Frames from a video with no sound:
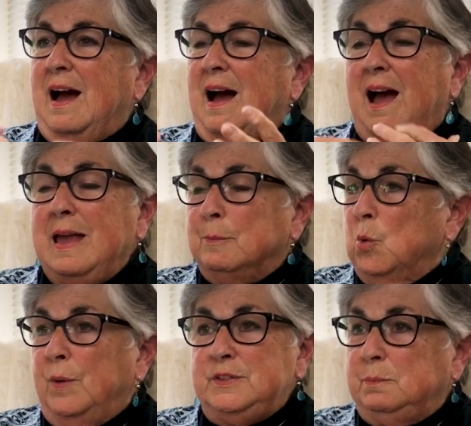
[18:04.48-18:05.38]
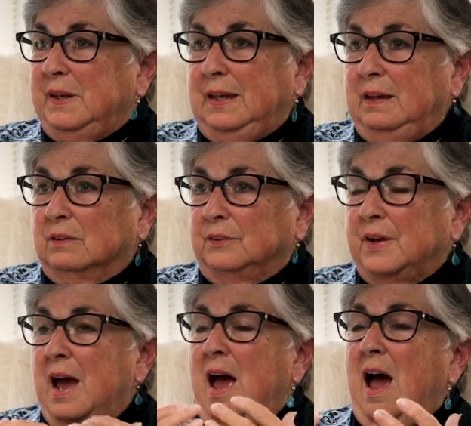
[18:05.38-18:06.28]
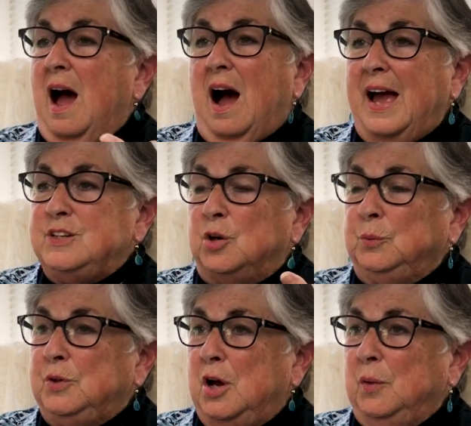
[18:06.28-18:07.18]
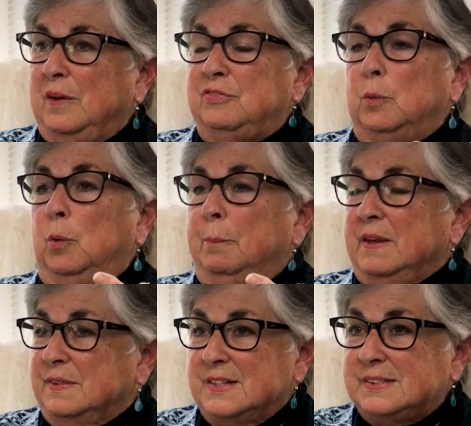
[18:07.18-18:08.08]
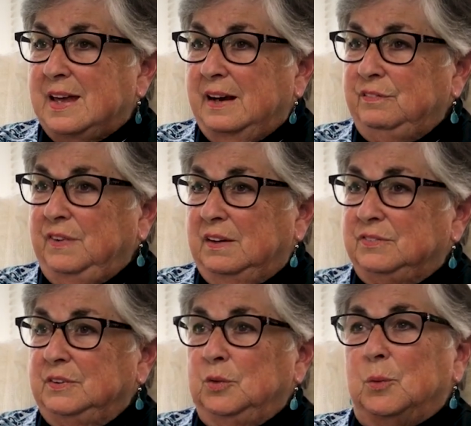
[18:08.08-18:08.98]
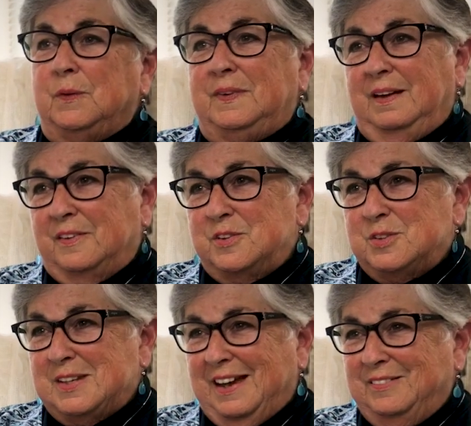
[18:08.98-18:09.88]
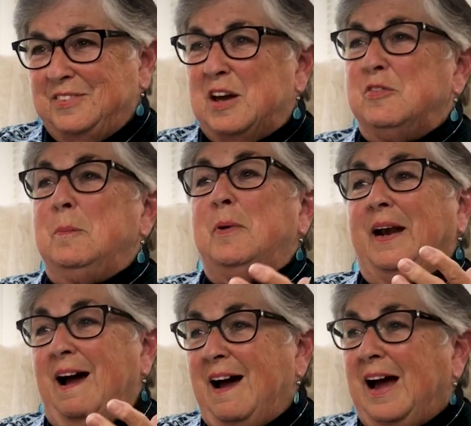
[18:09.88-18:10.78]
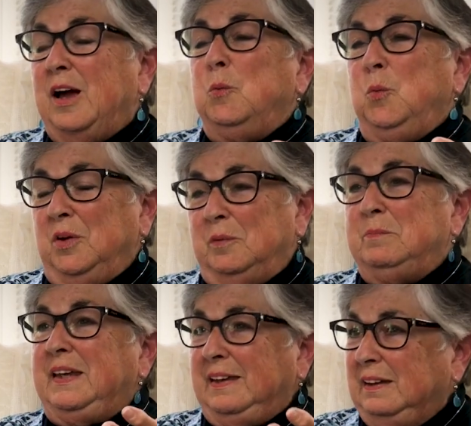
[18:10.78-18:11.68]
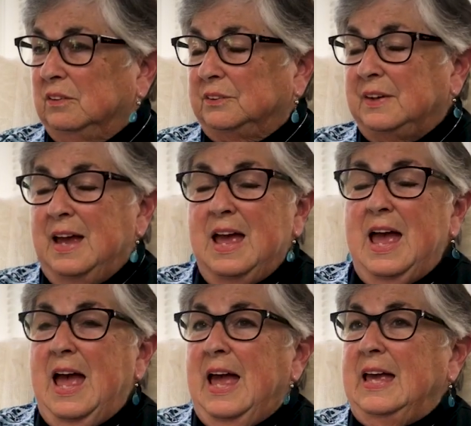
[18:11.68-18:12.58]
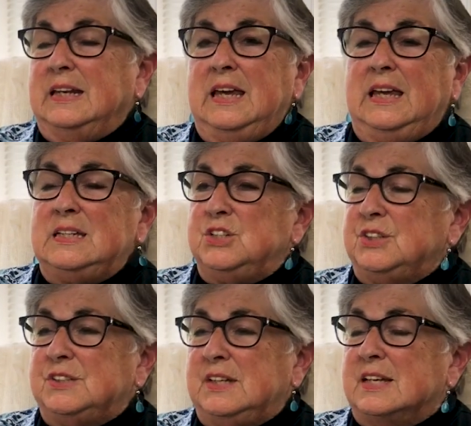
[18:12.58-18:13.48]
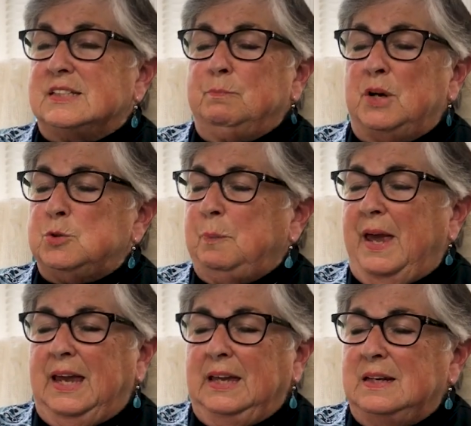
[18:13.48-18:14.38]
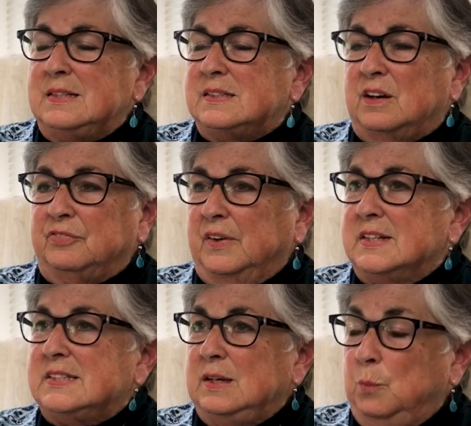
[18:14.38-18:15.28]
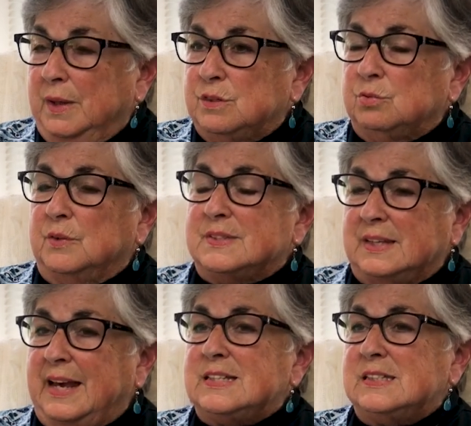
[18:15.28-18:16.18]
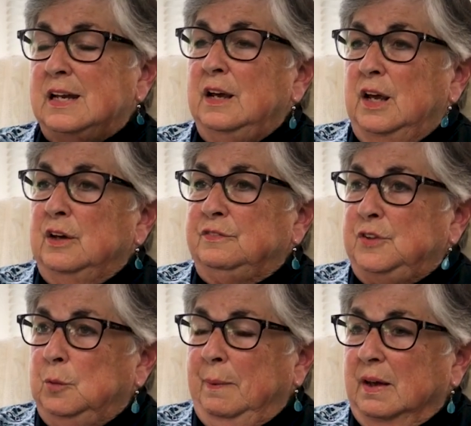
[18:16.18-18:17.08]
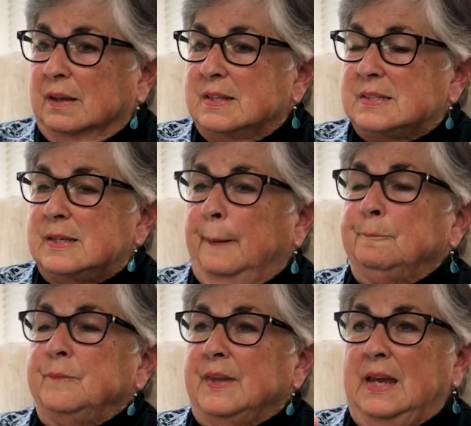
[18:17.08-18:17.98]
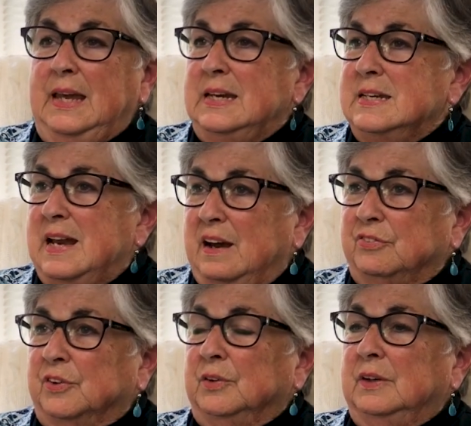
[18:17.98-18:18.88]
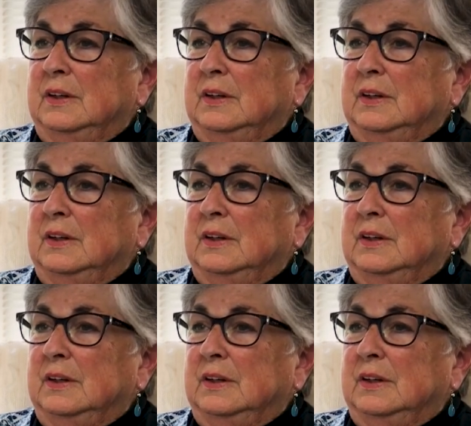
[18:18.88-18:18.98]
I am going to be healed. I don't know if it will be this side of heaven or the other side of heaven, but I will be healed. And he just, as much pain and suffering as he went through his last few months, he never